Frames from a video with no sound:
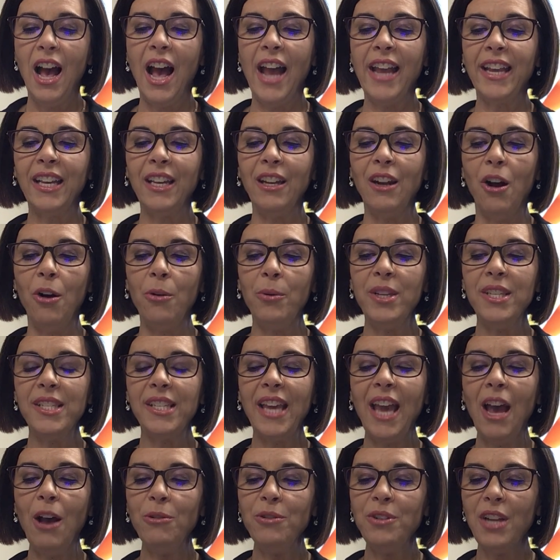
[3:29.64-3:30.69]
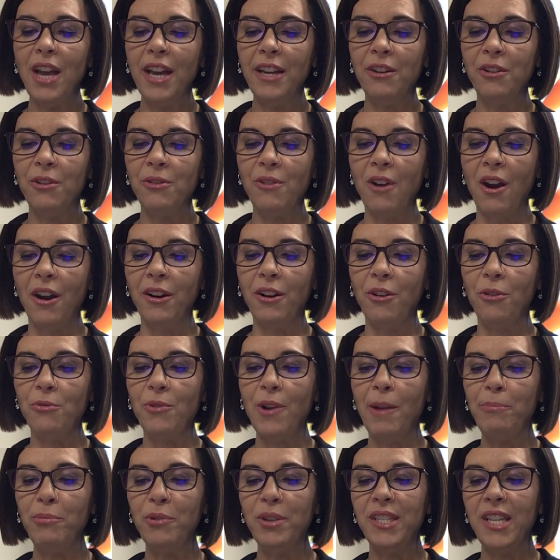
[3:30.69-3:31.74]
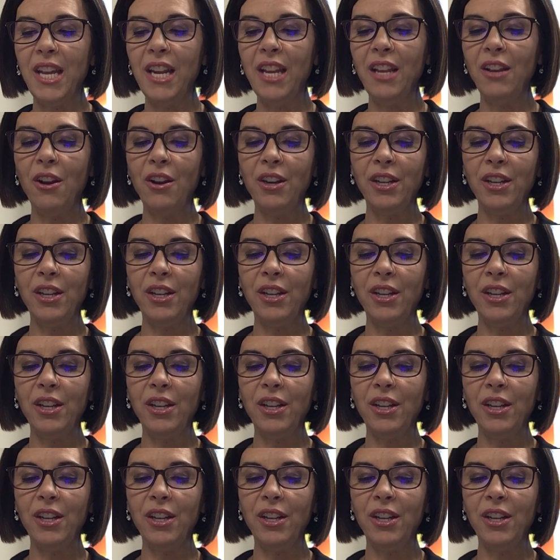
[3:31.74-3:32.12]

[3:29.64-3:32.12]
I can always count on Gerardo representing